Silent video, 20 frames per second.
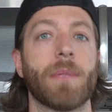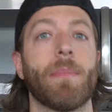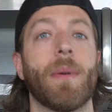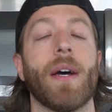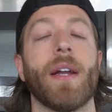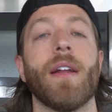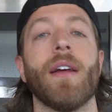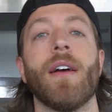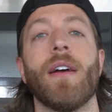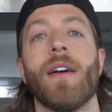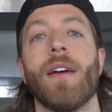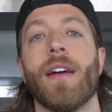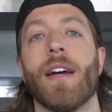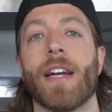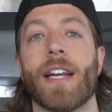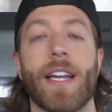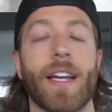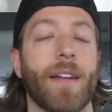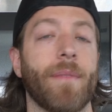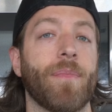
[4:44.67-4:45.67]
but
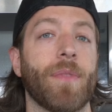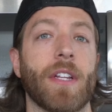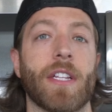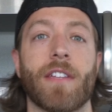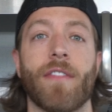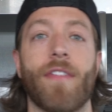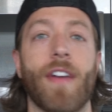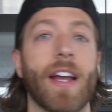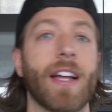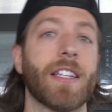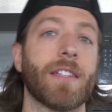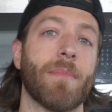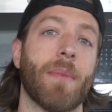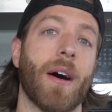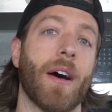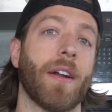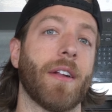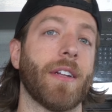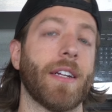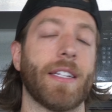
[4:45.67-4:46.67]
again, it's a Vans
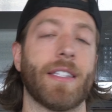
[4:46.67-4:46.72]
model.